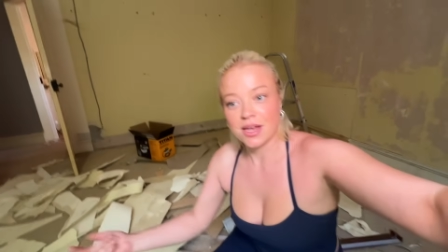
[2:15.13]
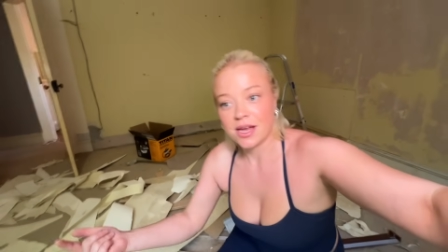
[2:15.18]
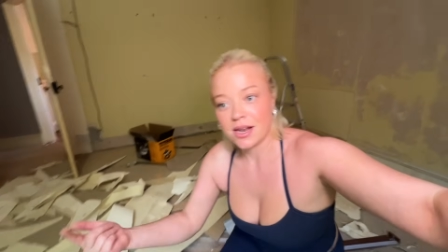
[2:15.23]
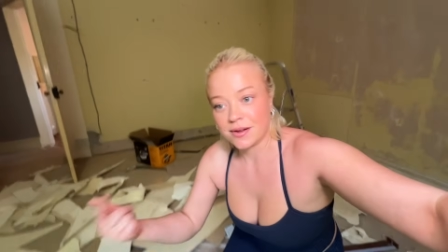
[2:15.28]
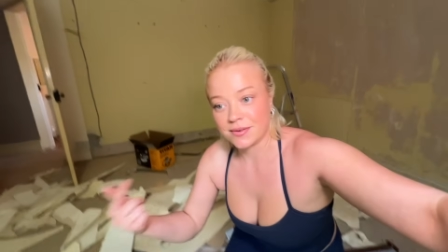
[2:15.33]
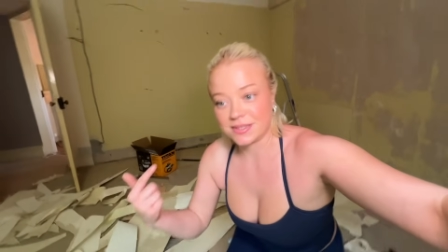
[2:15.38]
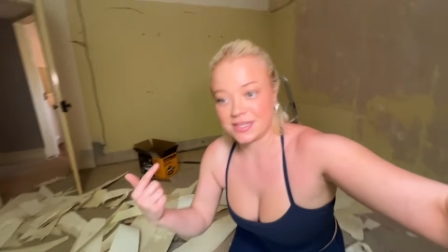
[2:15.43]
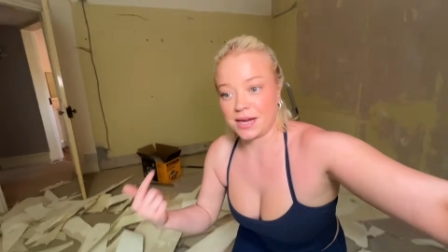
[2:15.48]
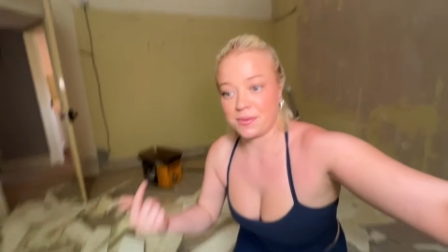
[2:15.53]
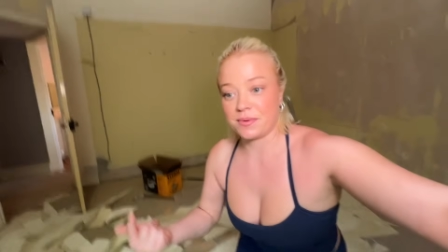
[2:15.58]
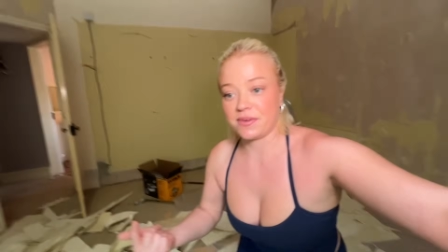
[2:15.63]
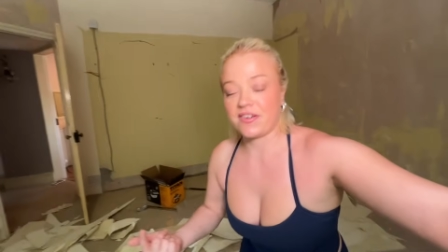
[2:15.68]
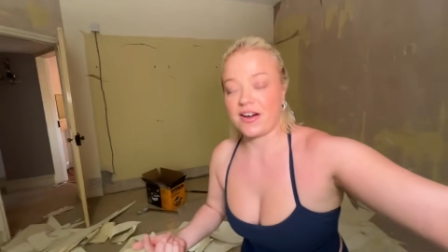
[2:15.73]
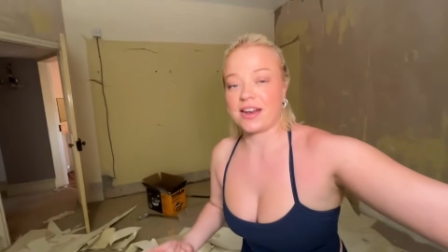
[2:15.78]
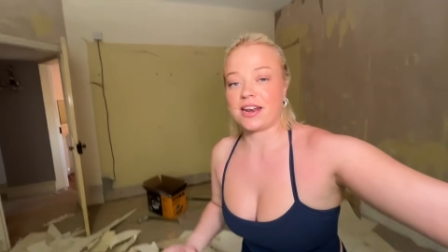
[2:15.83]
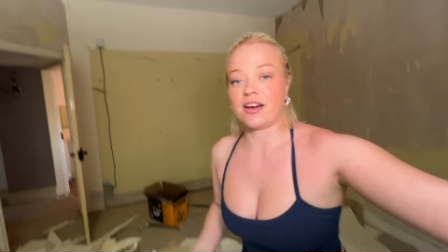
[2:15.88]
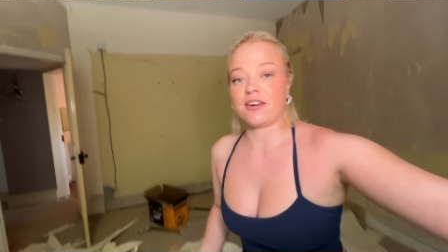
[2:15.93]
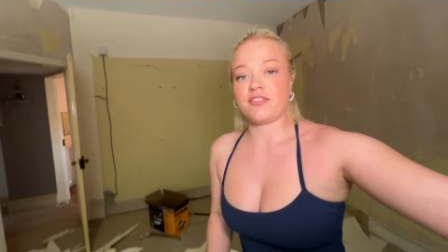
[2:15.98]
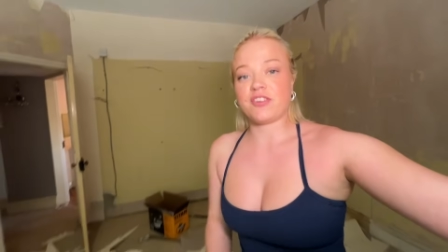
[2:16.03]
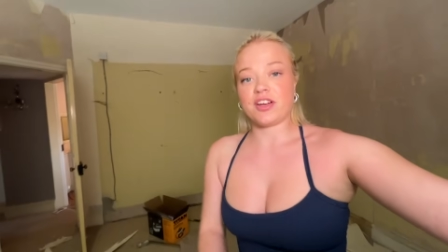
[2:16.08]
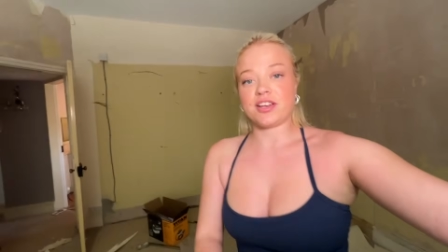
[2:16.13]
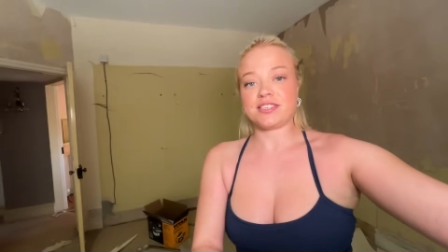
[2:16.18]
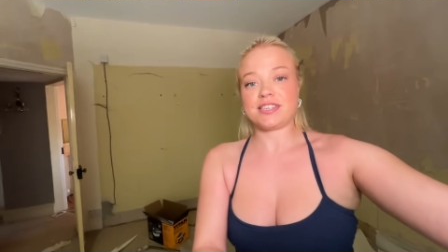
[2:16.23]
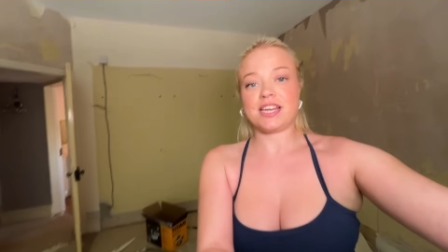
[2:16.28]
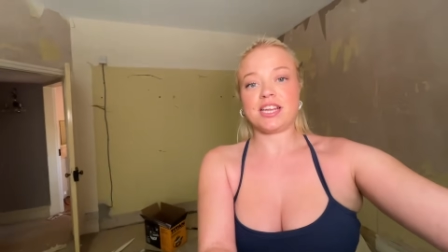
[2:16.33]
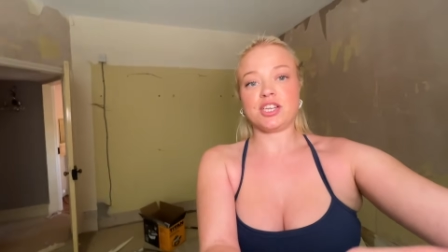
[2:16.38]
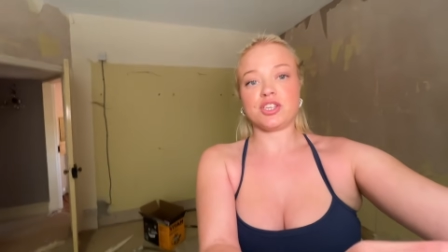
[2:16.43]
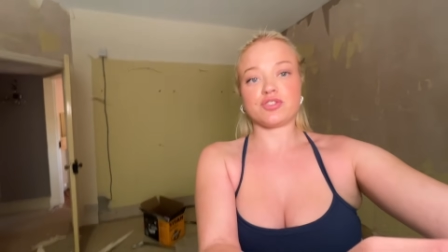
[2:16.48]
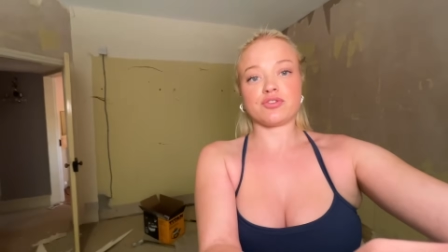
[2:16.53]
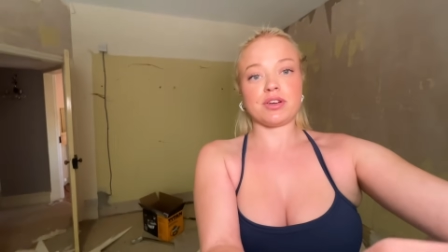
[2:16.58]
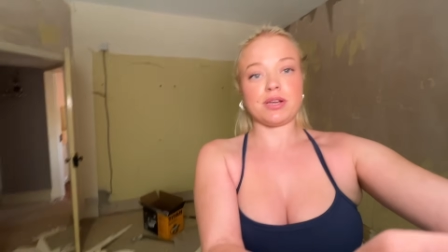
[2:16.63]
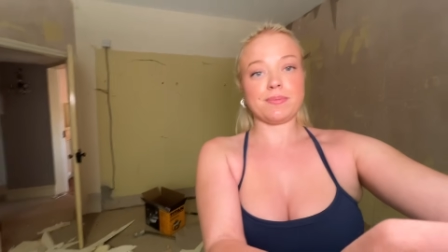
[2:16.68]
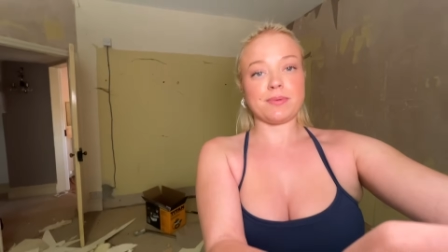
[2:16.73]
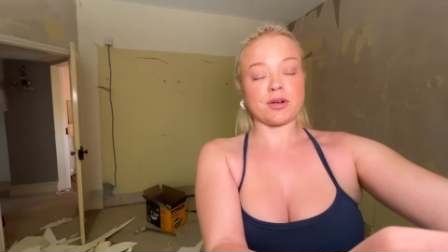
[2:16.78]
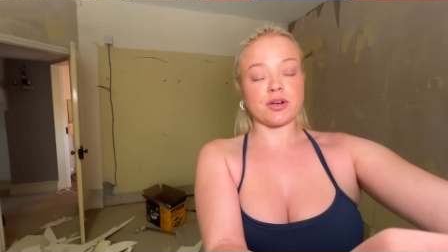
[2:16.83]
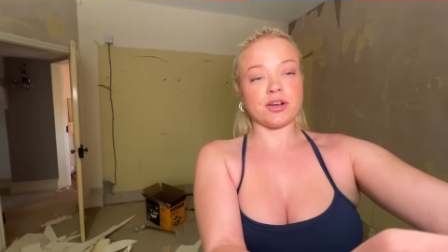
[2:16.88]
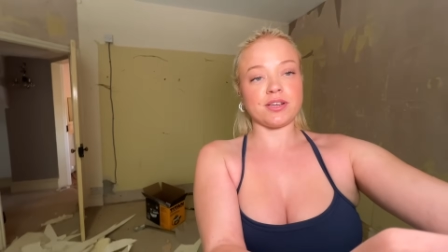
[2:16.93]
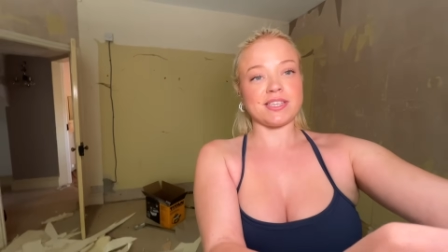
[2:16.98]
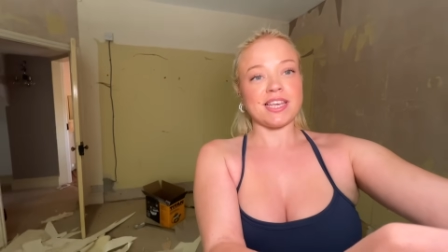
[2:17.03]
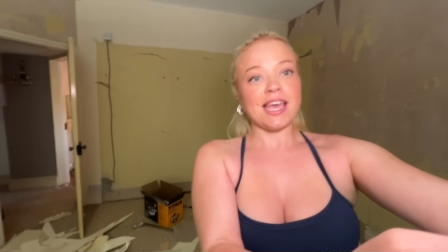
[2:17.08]
I'm saying we've had our first injury
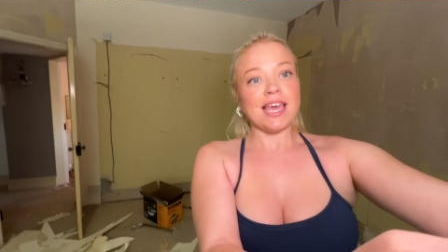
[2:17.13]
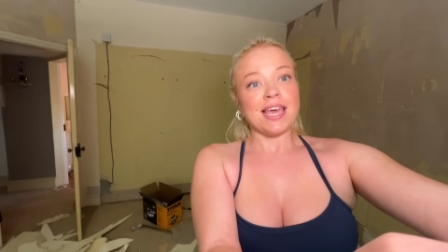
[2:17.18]
because